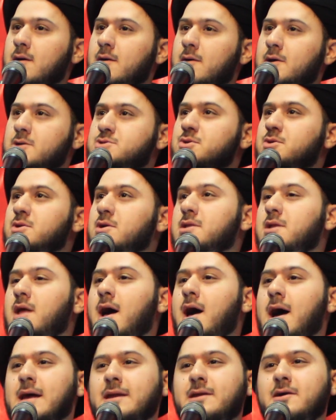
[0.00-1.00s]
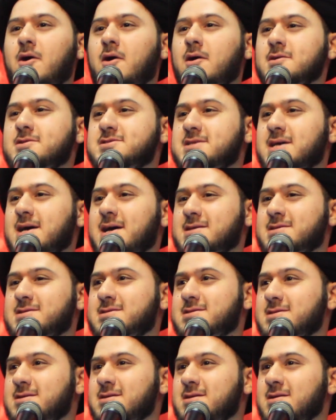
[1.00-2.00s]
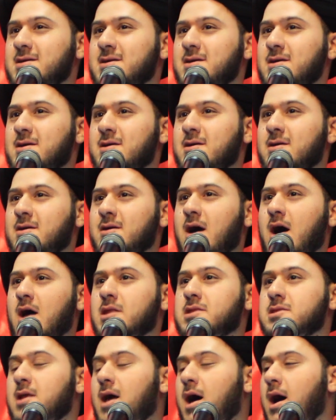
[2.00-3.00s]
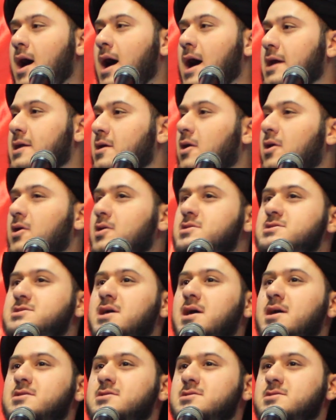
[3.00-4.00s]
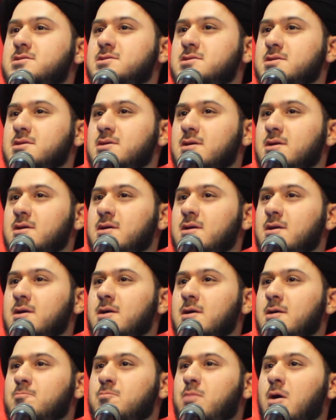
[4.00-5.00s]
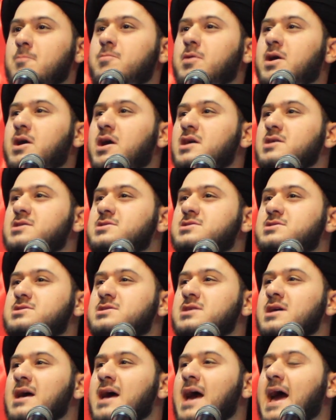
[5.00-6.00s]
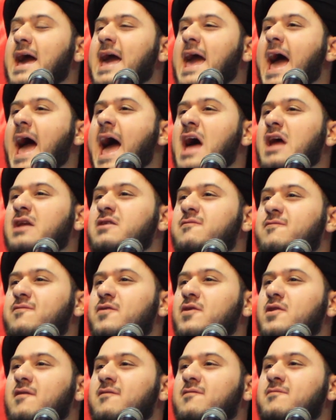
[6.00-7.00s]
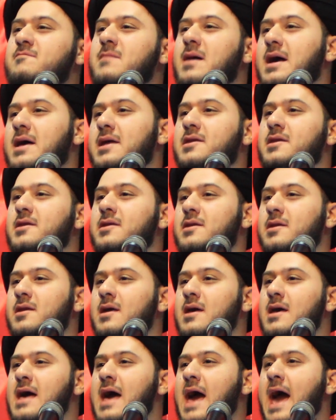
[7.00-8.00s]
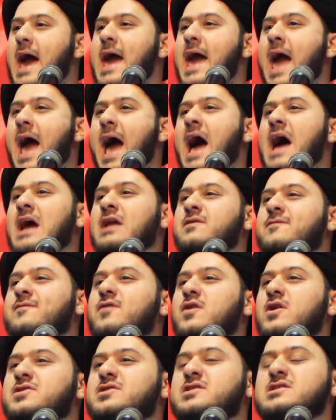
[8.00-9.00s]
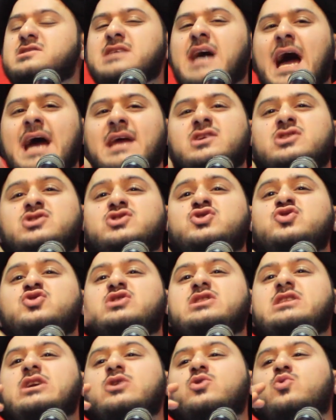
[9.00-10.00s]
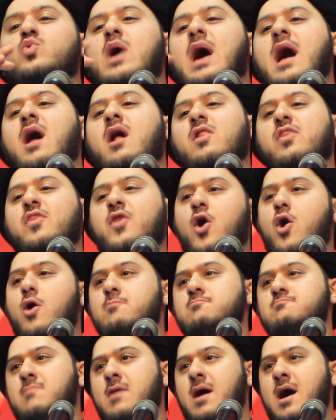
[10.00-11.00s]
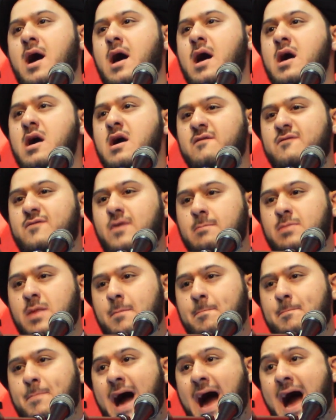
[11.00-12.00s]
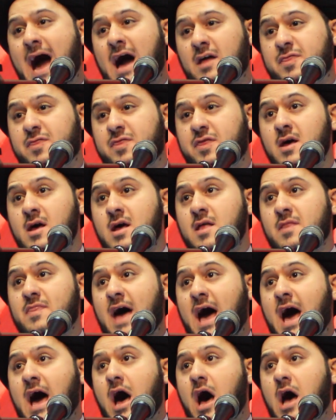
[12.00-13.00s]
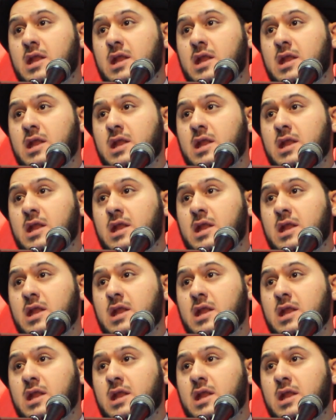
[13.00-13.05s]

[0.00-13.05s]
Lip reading: Rasulullah had it all set. Allah had it all set. But because a handful of men, a handful decided to derail the ummah from the path that